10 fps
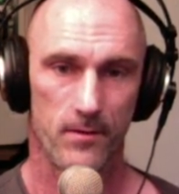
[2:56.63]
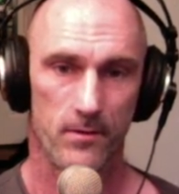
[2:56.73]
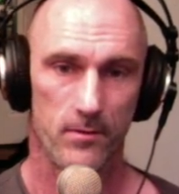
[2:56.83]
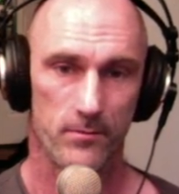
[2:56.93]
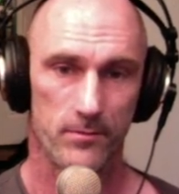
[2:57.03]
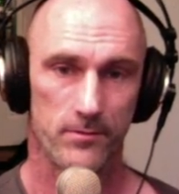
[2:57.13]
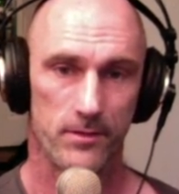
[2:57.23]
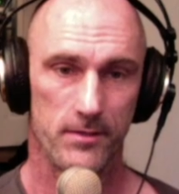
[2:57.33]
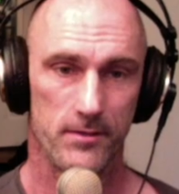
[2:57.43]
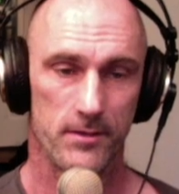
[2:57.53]
Return the
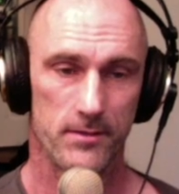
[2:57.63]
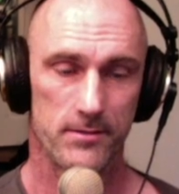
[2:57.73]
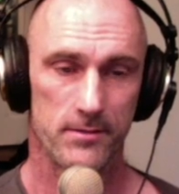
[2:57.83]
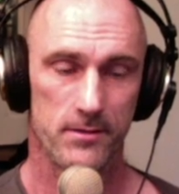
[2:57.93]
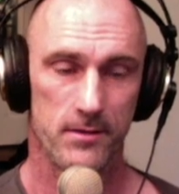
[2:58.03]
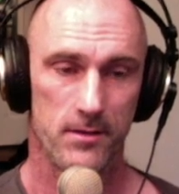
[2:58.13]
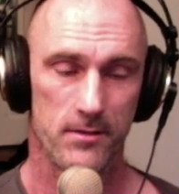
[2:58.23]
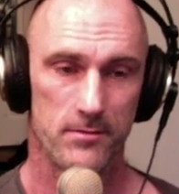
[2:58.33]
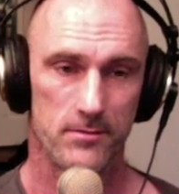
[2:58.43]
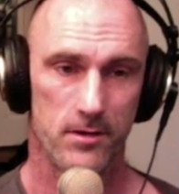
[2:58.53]
index.
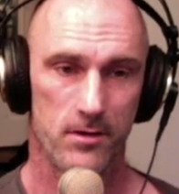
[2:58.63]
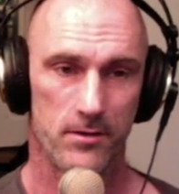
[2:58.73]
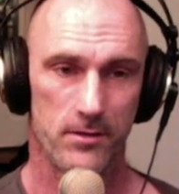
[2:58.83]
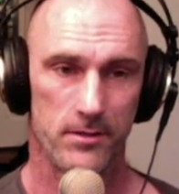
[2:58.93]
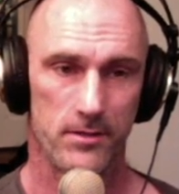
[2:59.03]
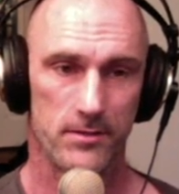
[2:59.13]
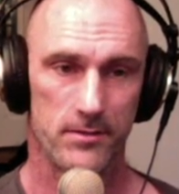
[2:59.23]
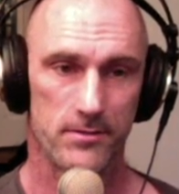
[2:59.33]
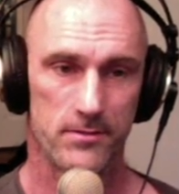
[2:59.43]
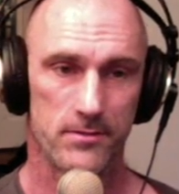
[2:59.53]
Target
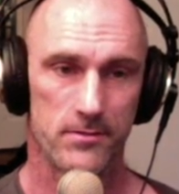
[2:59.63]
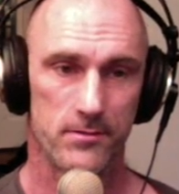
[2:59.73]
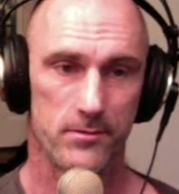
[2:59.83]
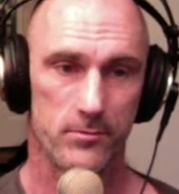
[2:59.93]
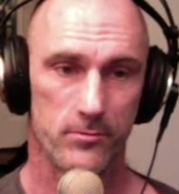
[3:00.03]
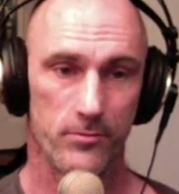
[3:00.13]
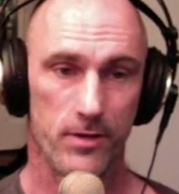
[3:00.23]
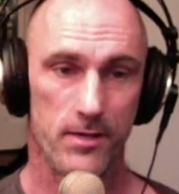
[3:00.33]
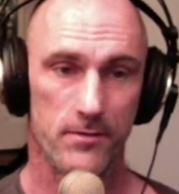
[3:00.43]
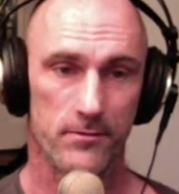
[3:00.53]
is
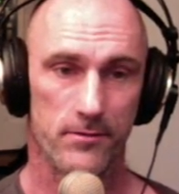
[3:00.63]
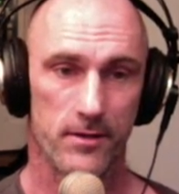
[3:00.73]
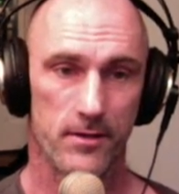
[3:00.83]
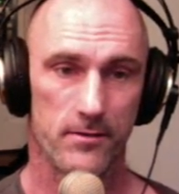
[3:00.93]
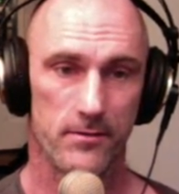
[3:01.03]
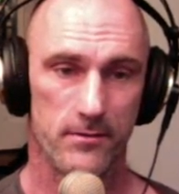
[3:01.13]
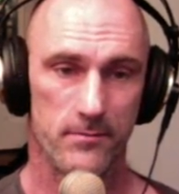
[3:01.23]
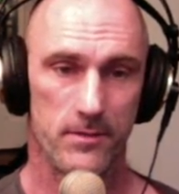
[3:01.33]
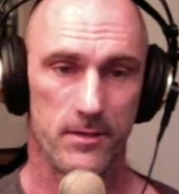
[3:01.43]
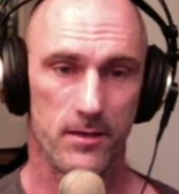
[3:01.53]
greater than the
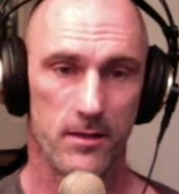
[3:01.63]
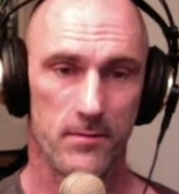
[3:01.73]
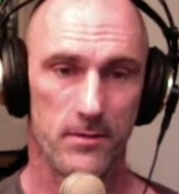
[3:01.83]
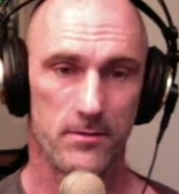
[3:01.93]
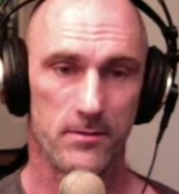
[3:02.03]
mid element.